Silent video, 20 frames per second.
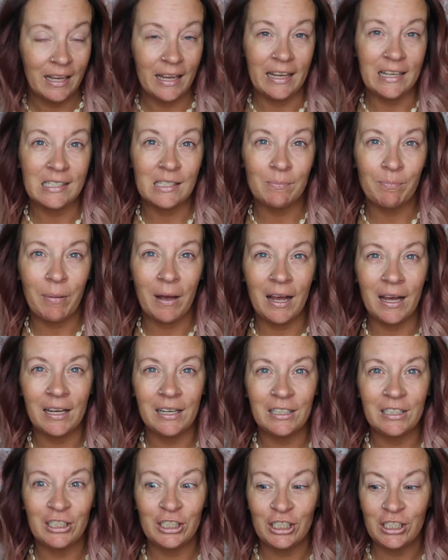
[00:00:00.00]
a
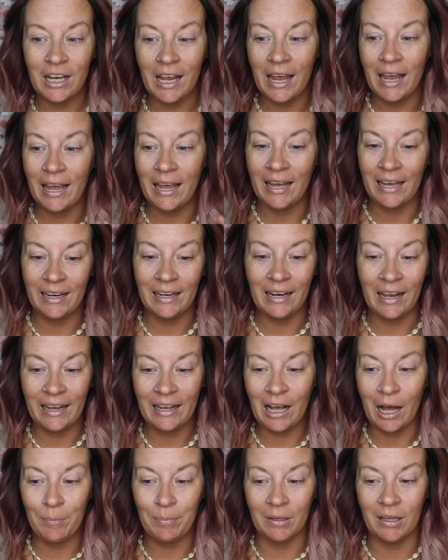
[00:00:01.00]
sponge, and a
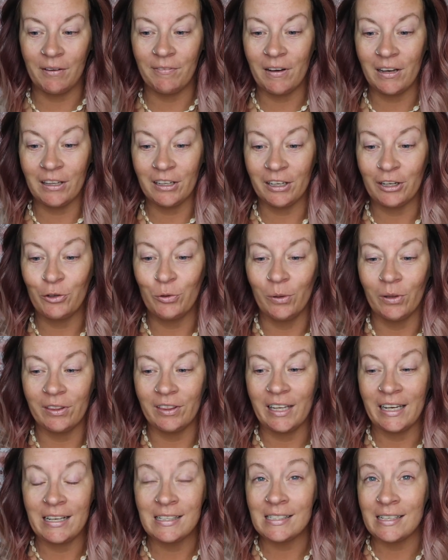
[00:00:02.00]
couple of other cool
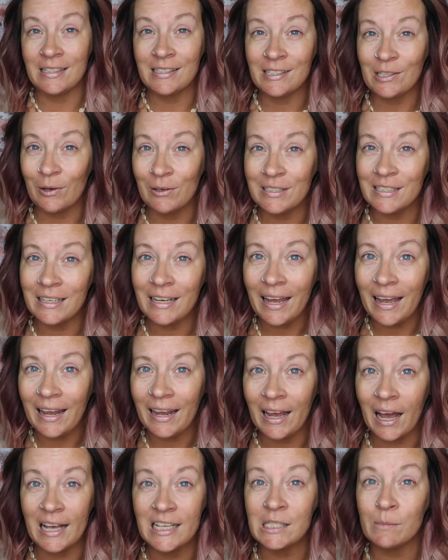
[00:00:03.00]
things. And so
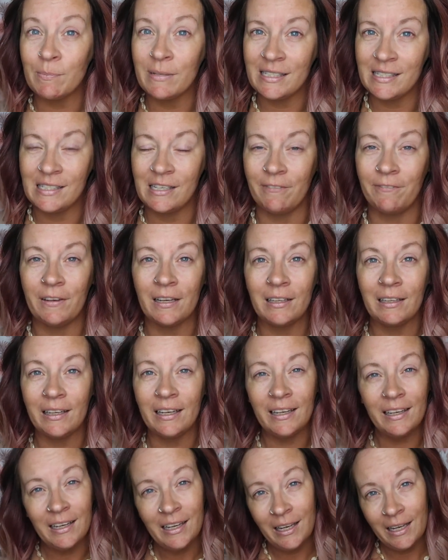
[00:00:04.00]
today I
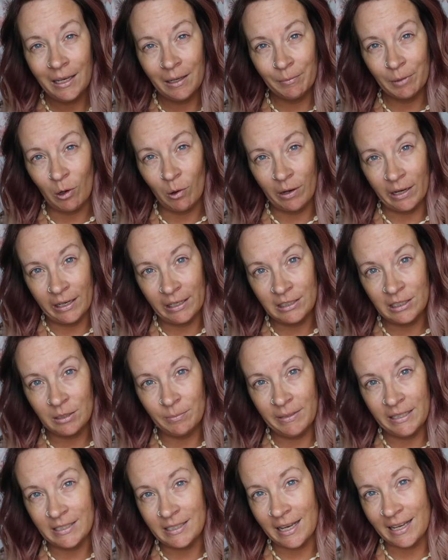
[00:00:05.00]
specifically am going to
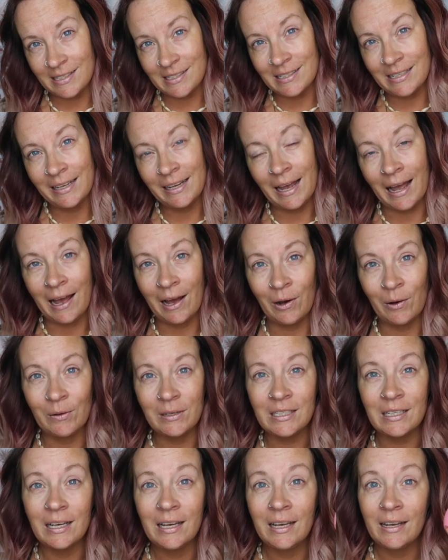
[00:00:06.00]
be testing
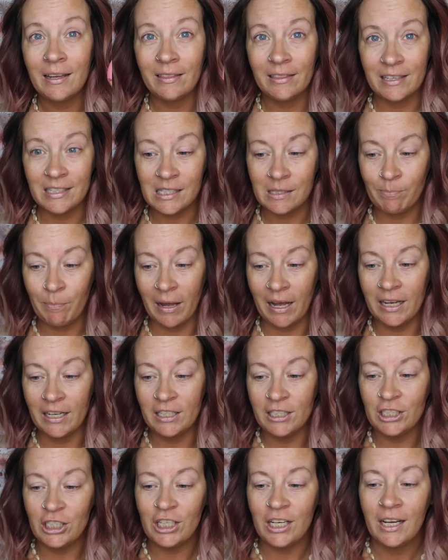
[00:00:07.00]
out the
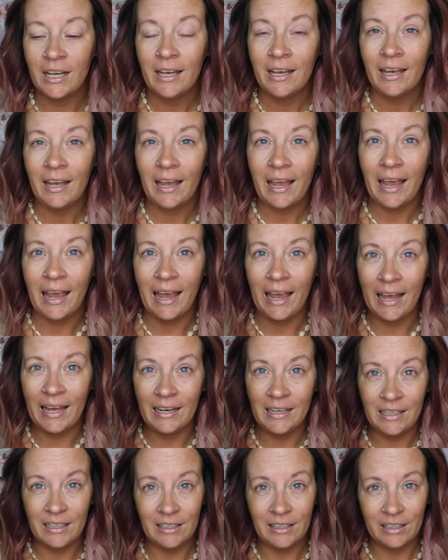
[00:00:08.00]
sponge
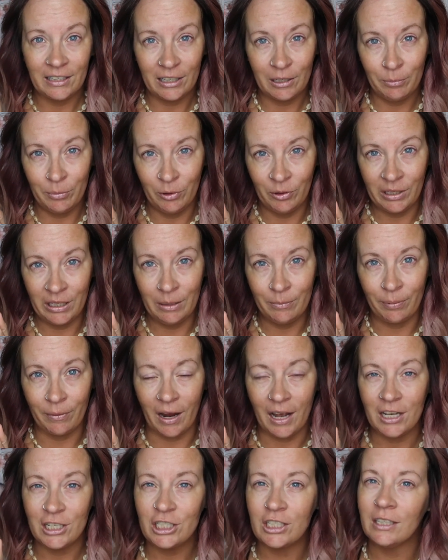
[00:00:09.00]
and the Kabuki
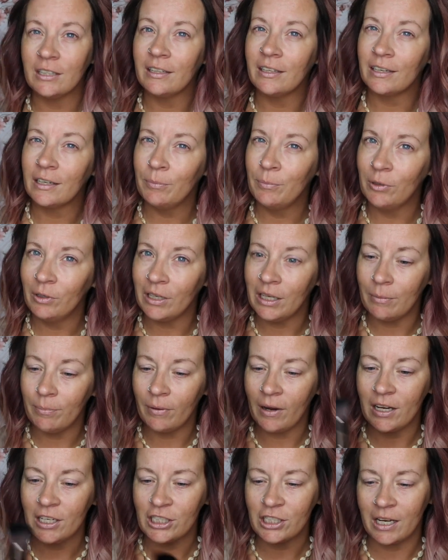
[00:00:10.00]
brush. The Kabuki
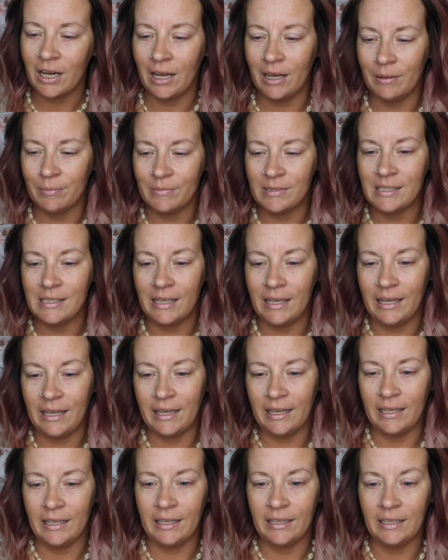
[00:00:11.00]
brush comes
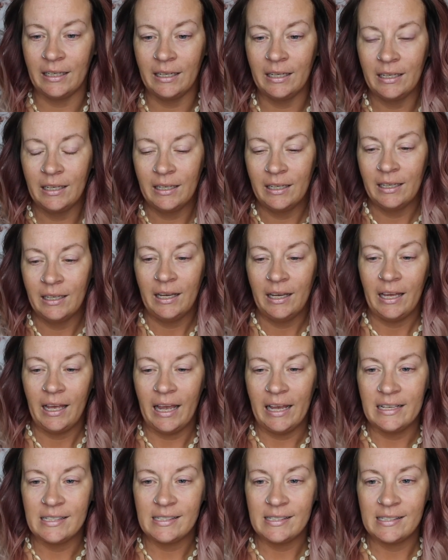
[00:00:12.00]
in
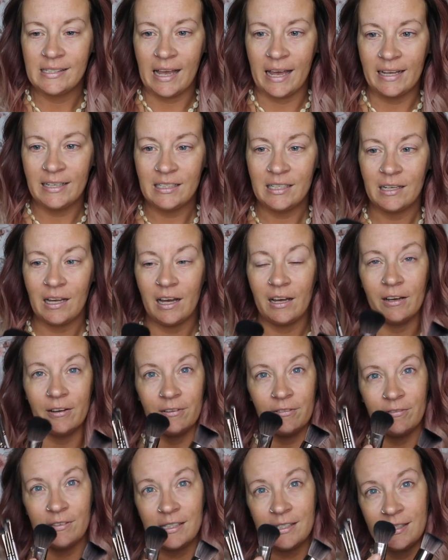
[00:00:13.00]
a set
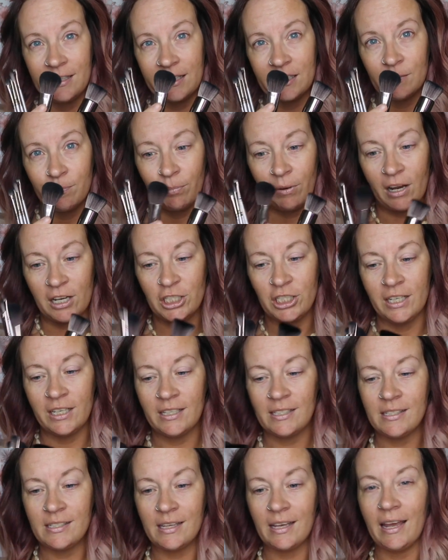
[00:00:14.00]
of 6
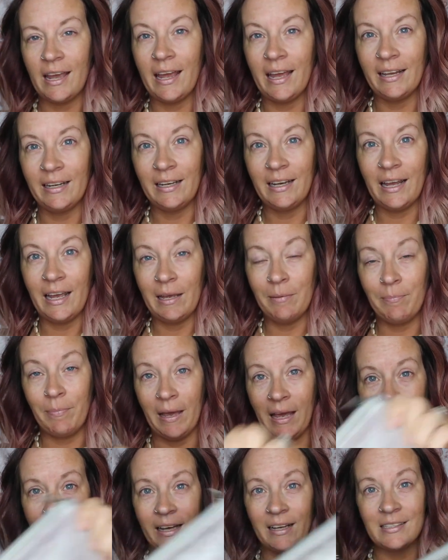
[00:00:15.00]
brushes and a
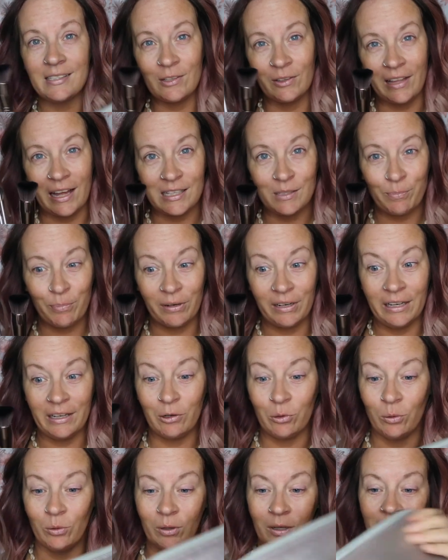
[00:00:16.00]
bag, so that's pretty
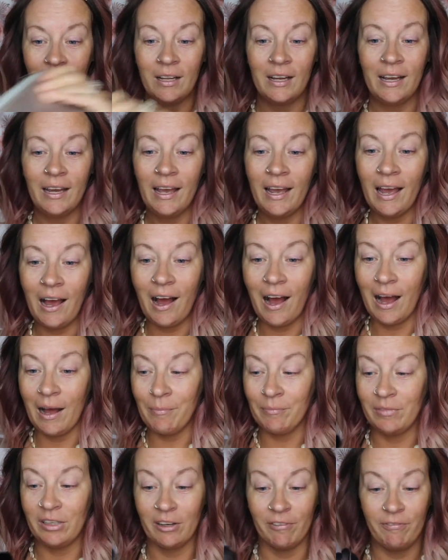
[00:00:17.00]
cool.
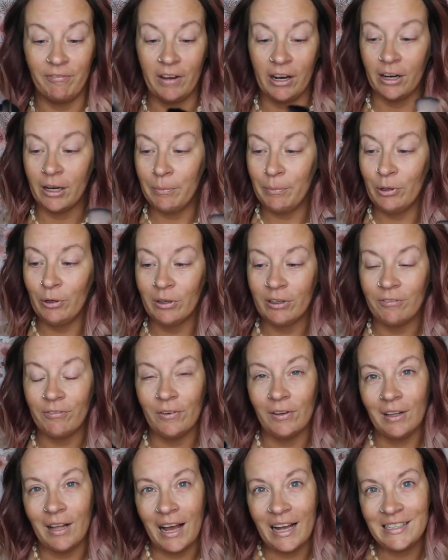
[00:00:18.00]
They're very
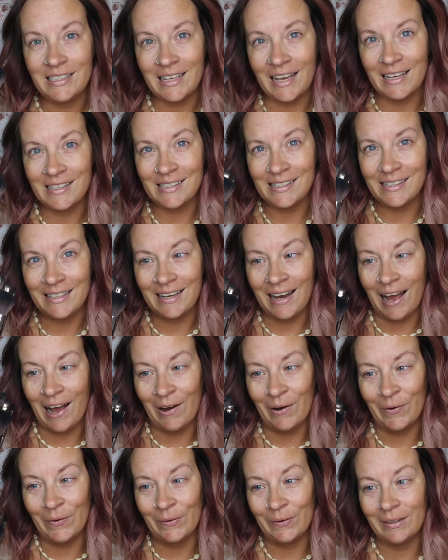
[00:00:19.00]
beautiful. I tested
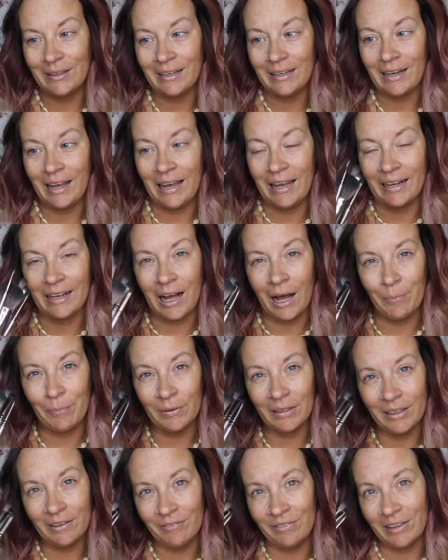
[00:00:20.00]
out a
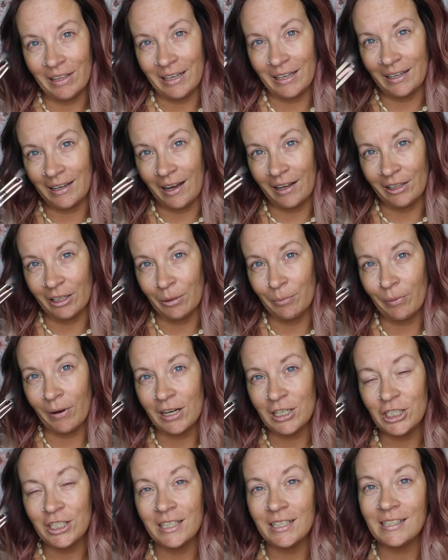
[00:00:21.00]
couple of the other
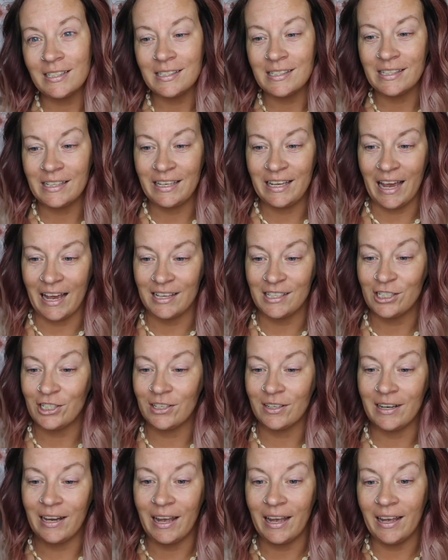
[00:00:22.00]
brushes
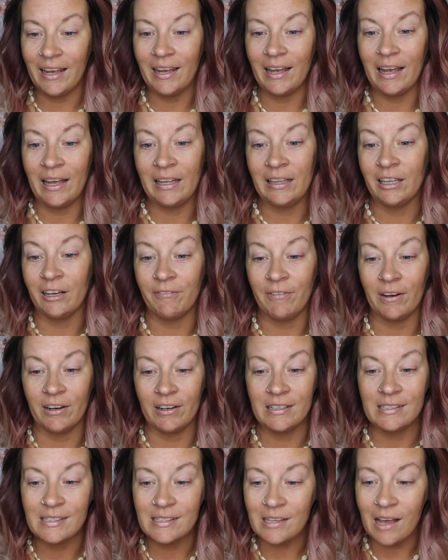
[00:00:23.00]
yesterday and they're
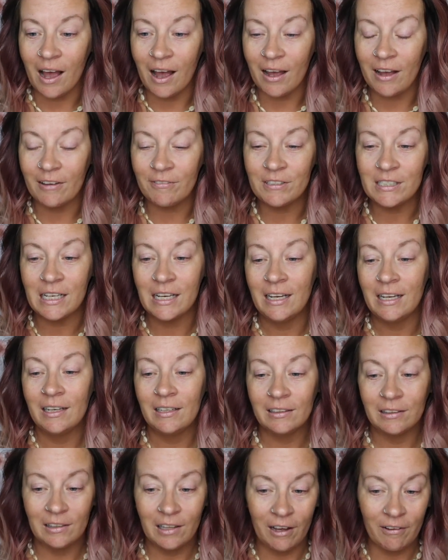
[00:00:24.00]
very soft.
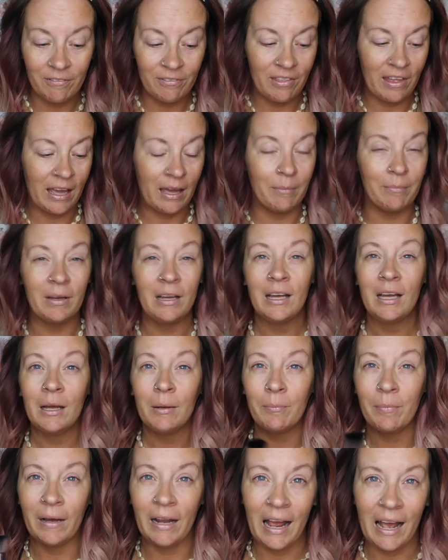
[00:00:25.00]
Love them.
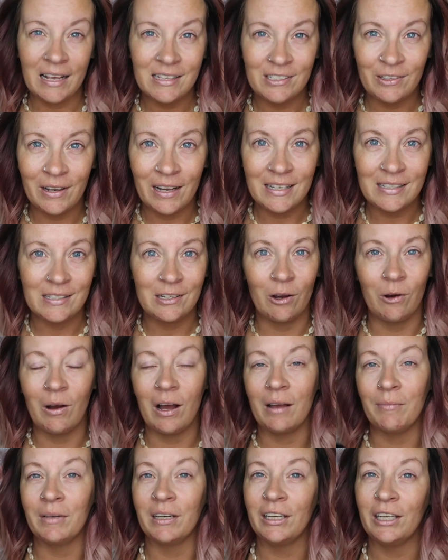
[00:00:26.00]
But as you guys know,
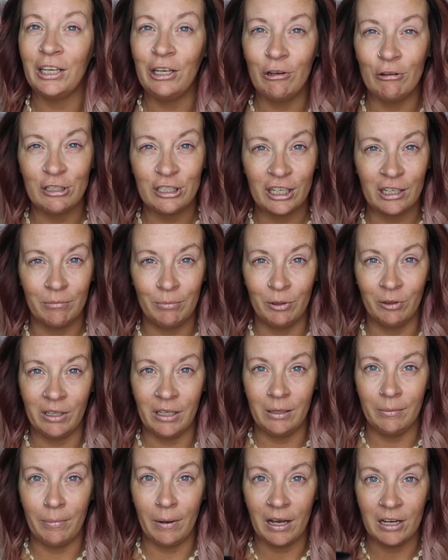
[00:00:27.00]
I'm a huge
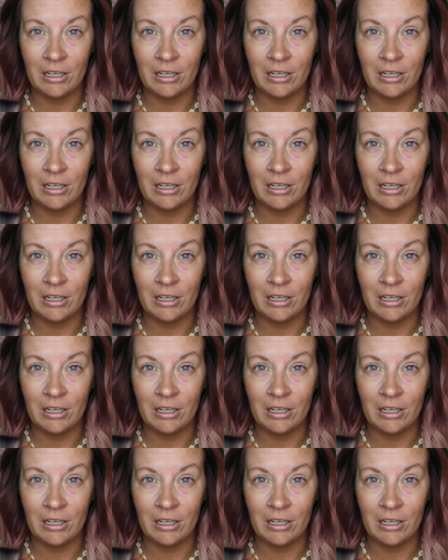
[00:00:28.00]
Kabuki